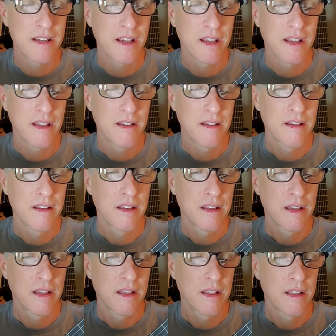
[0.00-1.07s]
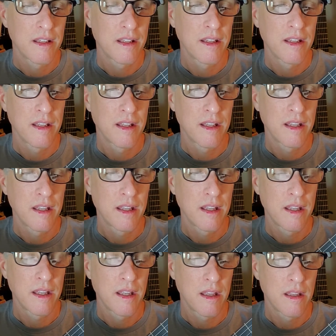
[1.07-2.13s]

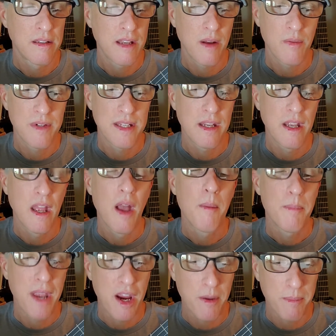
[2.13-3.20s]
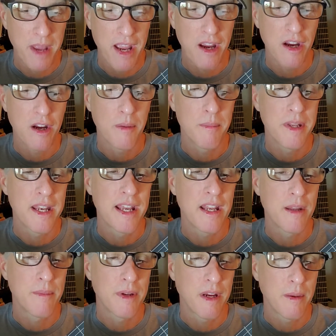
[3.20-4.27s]
Pair, pair, banana.